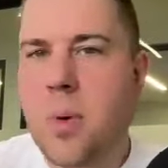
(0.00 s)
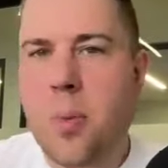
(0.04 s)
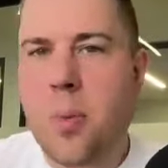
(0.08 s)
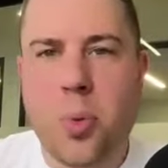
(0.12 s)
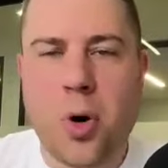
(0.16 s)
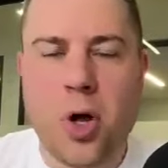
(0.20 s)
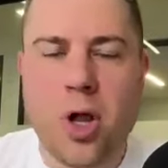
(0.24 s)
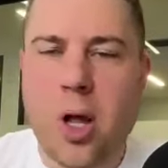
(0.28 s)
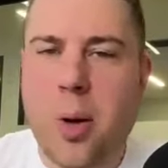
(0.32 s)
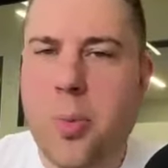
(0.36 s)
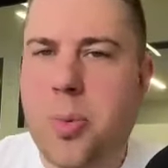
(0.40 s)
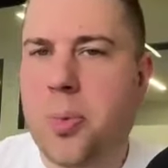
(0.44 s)

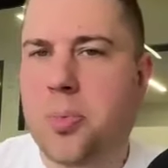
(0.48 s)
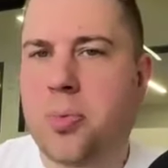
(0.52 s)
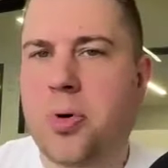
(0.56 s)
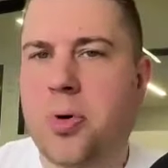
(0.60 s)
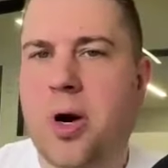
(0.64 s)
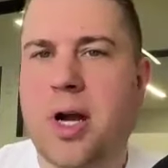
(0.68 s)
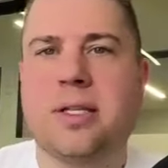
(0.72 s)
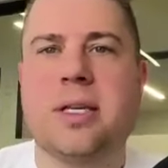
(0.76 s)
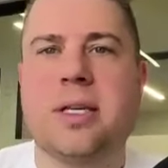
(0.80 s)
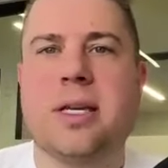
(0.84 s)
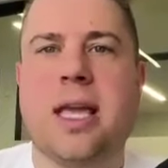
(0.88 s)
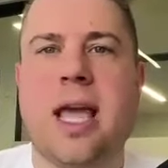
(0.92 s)
pull up a
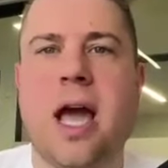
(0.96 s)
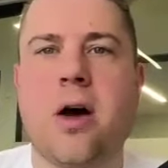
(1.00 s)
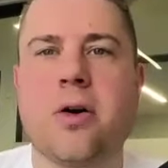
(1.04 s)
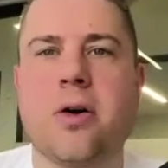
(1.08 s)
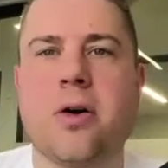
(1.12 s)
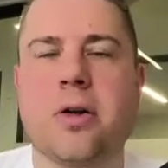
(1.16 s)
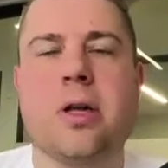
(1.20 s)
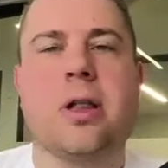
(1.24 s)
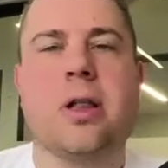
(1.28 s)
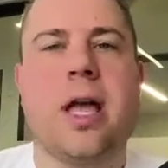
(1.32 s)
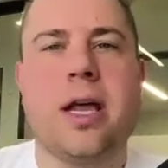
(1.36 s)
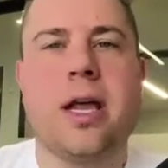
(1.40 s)
pricing
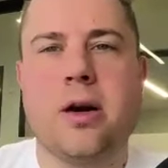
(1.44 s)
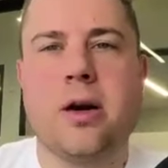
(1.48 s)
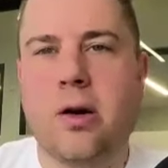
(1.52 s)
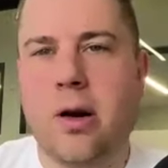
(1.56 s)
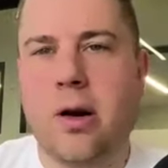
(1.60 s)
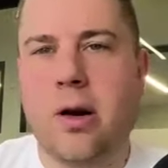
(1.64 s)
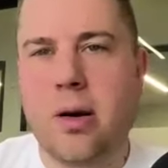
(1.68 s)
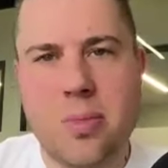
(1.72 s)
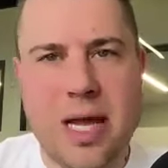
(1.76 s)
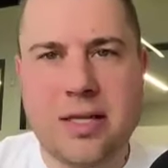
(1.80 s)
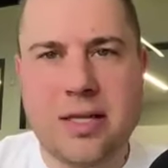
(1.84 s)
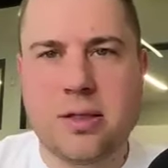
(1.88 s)
calculator
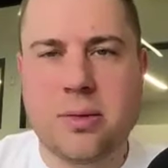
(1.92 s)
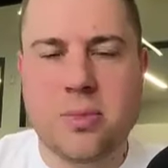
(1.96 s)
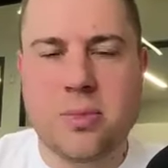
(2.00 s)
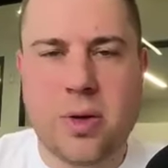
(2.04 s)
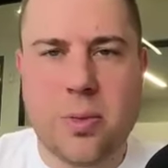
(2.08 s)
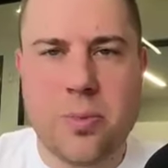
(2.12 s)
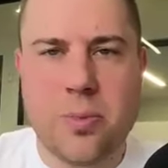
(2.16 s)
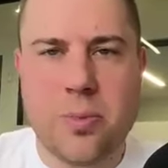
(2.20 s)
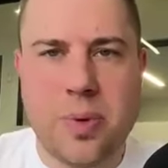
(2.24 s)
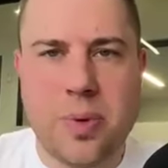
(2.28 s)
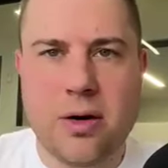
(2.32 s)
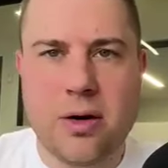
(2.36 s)
and make some
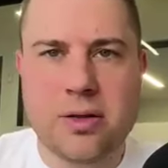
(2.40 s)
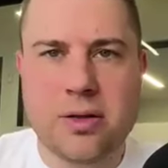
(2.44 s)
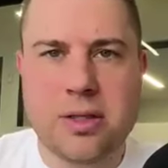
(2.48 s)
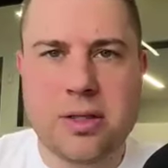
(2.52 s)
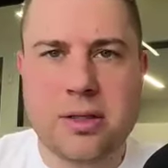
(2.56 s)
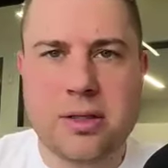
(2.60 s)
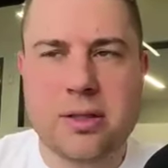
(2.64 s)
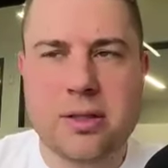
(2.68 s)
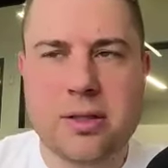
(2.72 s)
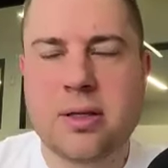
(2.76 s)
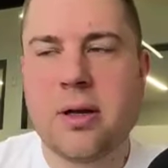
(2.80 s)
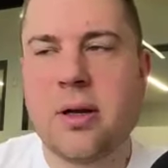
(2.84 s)

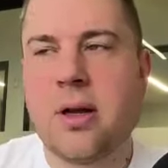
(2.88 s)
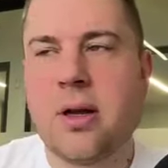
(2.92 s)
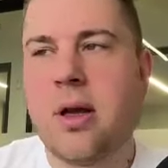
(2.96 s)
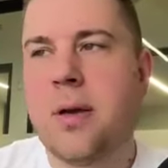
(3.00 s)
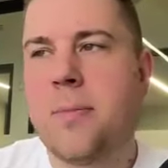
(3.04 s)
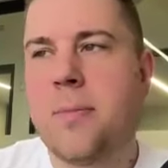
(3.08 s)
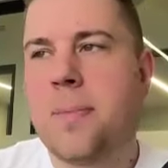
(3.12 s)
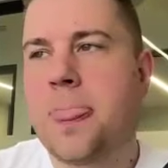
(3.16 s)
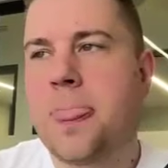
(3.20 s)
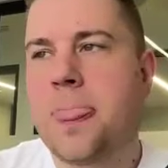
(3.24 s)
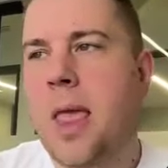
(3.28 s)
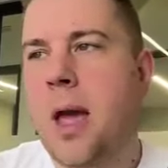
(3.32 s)
comparisons.
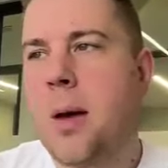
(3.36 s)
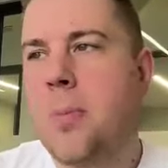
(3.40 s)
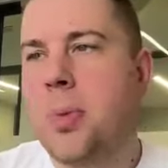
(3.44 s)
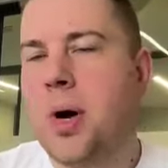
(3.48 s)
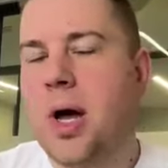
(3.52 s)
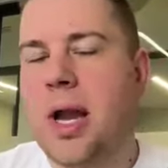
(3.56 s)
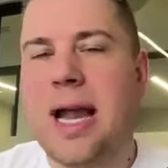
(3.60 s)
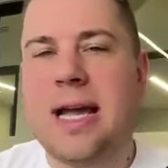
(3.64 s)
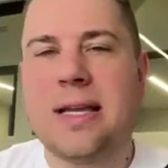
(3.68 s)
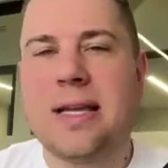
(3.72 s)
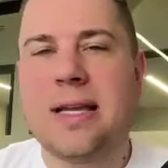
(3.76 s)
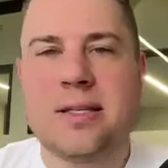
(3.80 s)

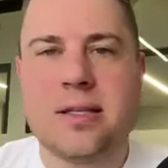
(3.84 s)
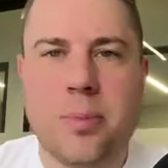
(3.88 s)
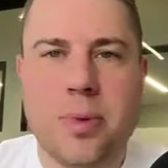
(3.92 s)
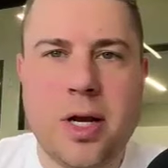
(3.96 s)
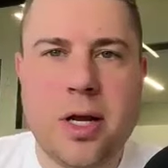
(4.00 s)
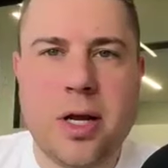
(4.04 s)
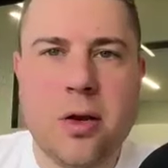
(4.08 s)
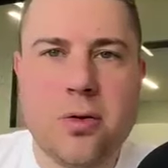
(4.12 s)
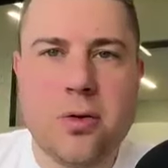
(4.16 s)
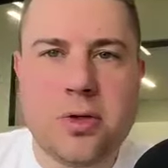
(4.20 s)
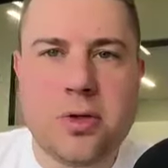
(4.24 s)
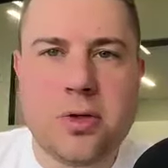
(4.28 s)
But as
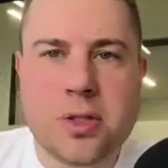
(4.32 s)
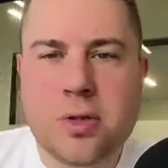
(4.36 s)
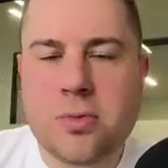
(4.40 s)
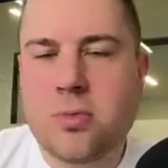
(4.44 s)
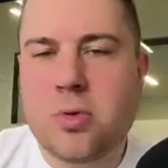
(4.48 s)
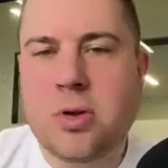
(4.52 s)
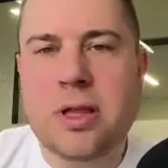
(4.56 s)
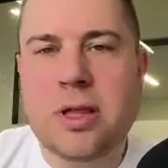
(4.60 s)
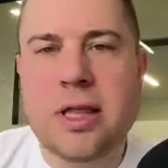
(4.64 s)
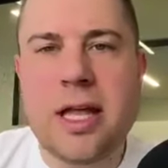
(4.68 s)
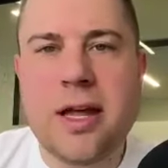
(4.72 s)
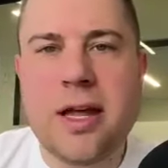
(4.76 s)
somebody who's
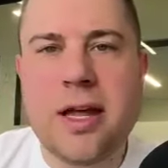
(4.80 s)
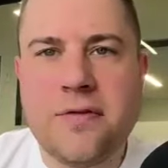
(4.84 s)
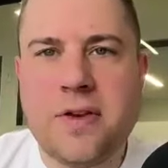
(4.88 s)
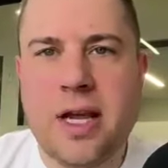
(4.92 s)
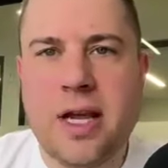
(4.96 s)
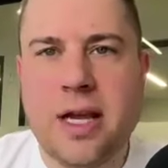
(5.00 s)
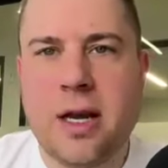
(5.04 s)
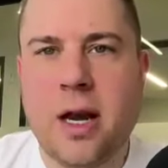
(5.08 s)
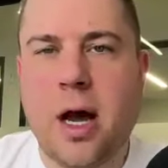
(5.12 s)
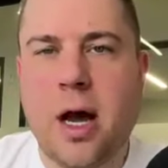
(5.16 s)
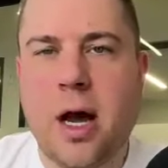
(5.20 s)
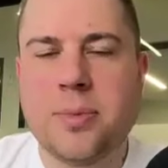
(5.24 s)
lived
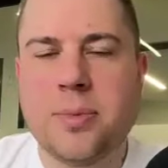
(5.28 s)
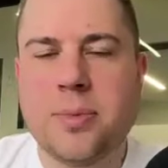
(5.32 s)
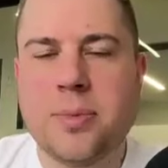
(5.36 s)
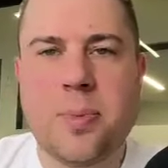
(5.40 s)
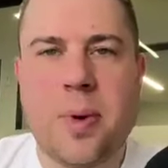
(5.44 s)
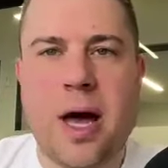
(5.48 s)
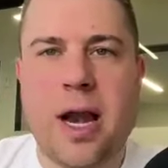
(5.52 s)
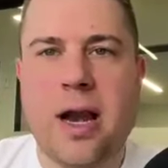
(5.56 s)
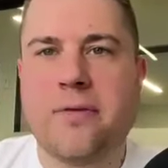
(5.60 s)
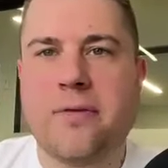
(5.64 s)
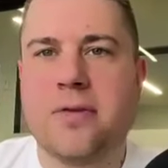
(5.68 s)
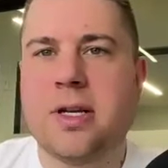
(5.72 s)
in
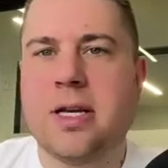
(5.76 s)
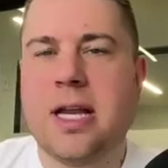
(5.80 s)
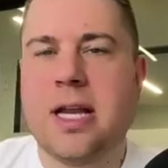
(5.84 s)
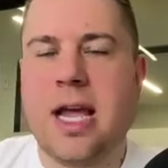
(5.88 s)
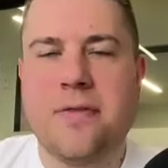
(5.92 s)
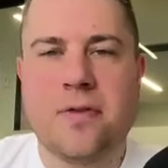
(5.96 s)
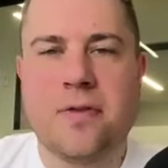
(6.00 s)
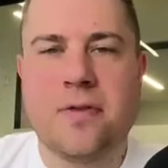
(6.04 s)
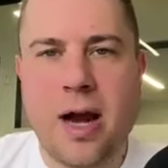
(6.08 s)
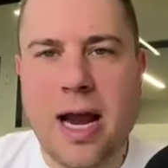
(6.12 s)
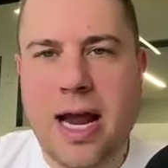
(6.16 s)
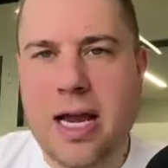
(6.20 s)
HubSpot every
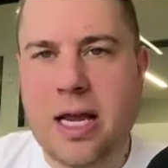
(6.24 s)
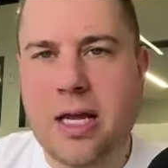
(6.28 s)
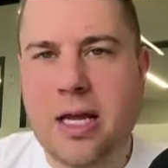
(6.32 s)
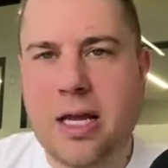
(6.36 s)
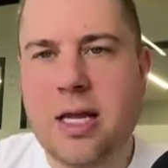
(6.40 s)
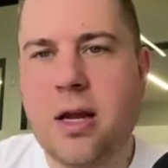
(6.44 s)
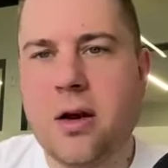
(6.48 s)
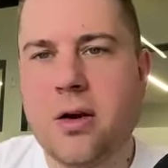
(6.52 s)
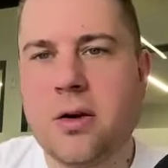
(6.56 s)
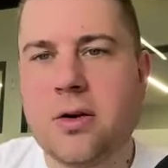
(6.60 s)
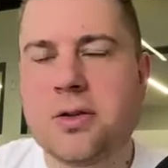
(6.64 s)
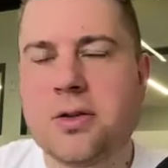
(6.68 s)
day for eight
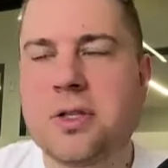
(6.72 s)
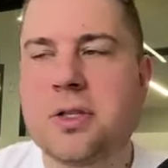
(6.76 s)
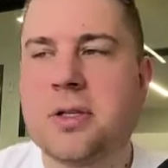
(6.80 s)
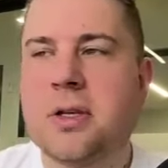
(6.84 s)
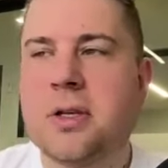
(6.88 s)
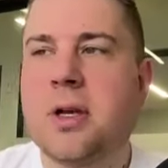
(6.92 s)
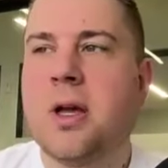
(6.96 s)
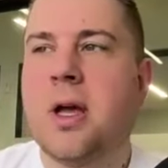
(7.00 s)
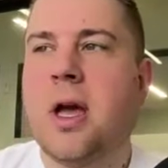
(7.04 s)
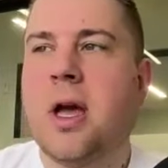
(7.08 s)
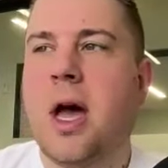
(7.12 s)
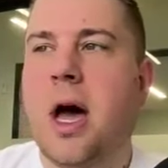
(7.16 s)
years,
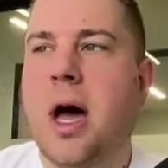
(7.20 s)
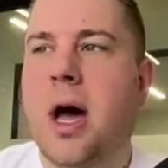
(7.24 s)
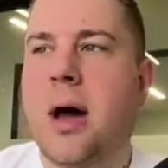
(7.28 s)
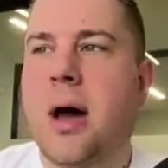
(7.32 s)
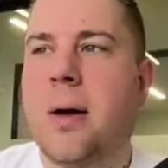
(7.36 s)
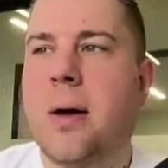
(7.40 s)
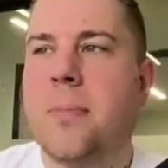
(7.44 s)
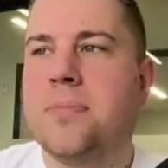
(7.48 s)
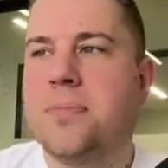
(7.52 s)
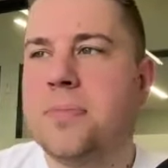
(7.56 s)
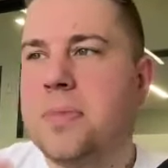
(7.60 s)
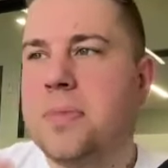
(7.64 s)

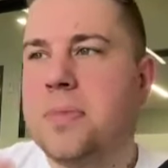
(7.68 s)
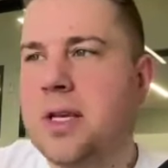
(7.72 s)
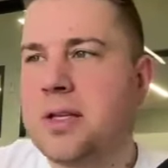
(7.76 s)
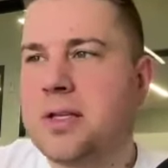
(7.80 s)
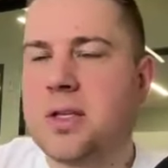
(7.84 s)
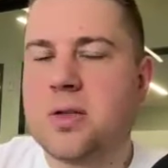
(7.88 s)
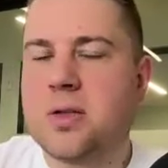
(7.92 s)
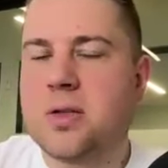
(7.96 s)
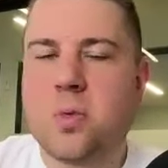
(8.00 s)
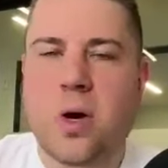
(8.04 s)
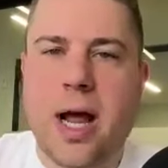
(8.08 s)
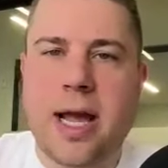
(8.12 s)
um,
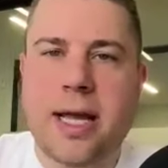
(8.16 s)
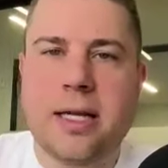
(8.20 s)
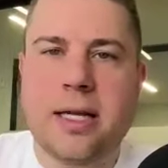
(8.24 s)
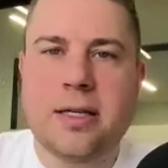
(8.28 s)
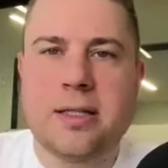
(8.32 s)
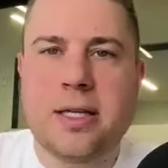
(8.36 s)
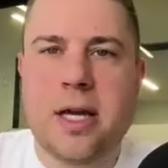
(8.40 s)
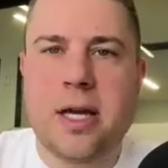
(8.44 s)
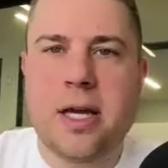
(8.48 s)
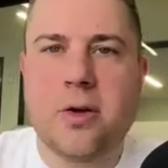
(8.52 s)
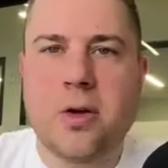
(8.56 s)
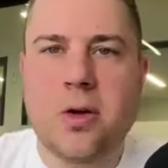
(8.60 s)
this is what I can
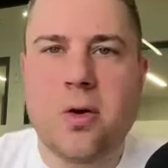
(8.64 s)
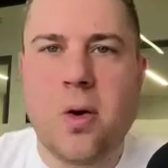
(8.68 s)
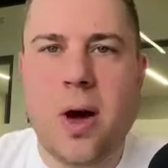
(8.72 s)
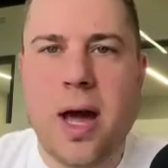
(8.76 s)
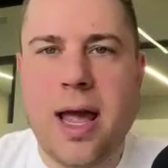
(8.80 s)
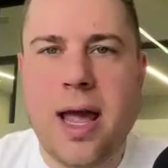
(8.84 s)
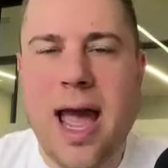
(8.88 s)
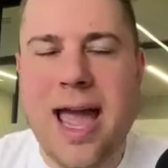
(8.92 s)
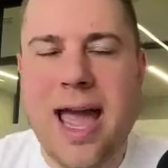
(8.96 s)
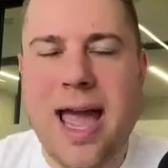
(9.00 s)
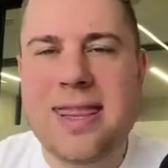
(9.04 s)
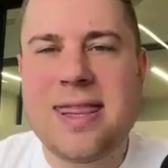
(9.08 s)
tell you.
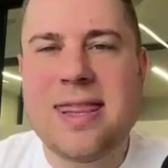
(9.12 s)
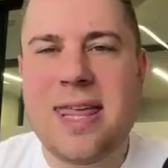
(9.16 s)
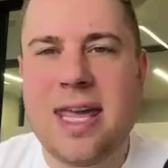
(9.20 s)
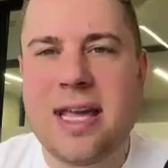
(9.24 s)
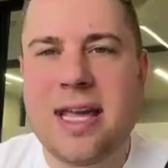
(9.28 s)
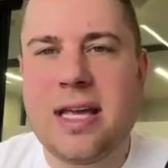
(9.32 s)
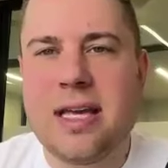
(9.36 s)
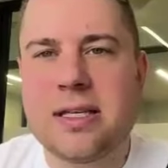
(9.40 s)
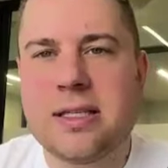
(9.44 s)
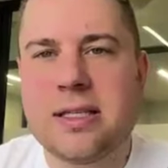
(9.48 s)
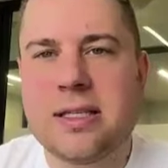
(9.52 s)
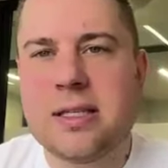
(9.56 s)
I, I
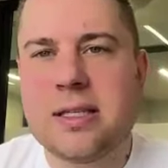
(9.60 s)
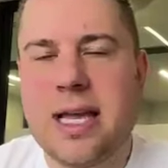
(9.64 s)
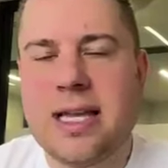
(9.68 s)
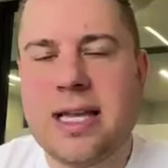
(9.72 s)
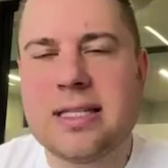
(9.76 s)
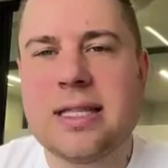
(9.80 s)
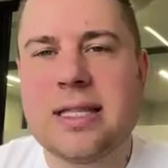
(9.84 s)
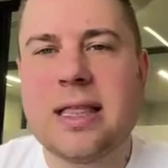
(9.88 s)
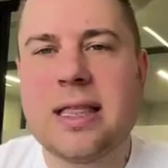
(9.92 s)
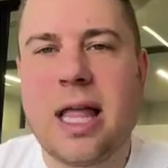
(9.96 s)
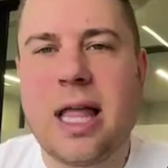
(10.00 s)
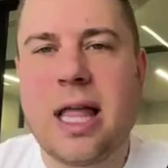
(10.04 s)
think is
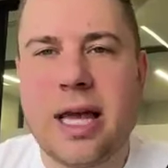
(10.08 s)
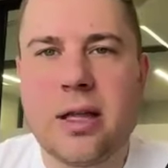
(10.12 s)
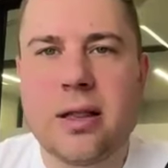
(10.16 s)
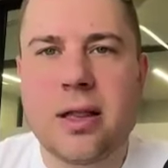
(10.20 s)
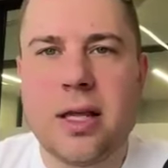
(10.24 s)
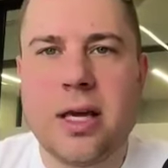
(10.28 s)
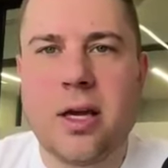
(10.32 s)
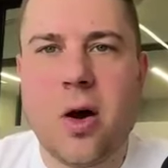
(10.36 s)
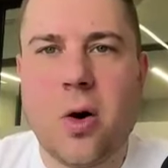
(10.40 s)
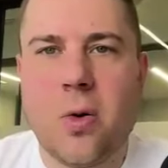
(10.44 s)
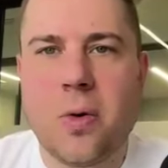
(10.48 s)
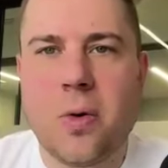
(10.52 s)
is
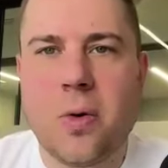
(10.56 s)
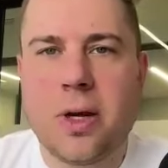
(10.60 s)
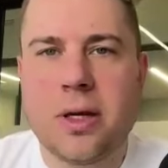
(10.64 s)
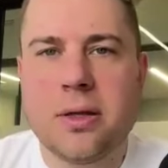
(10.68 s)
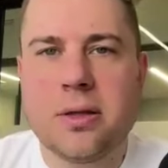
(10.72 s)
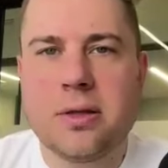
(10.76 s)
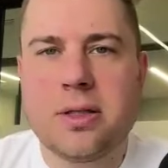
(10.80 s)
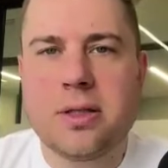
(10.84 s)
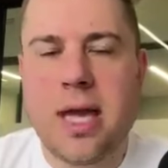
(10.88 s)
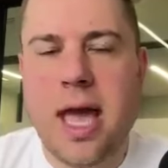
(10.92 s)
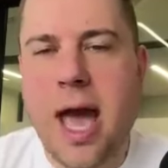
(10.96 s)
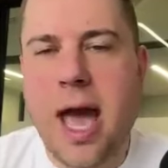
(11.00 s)
likely
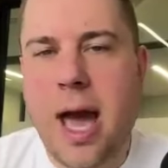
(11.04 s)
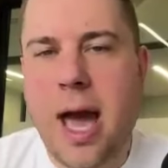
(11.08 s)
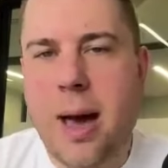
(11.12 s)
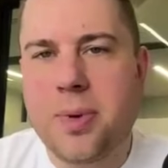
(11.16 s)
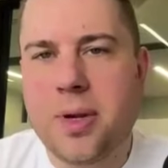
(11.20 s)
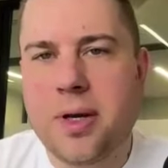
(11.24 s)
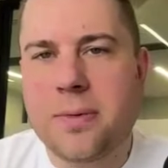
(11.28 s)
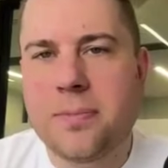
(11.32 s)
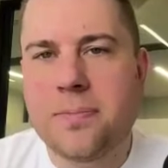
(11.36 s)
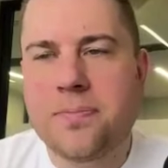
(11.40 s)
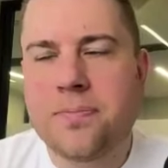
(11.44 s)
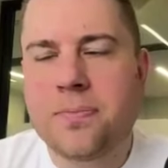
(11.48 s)
going to
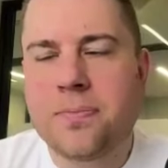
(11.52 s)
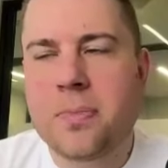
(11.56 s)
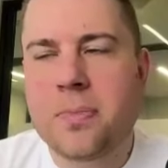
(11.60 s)
happen.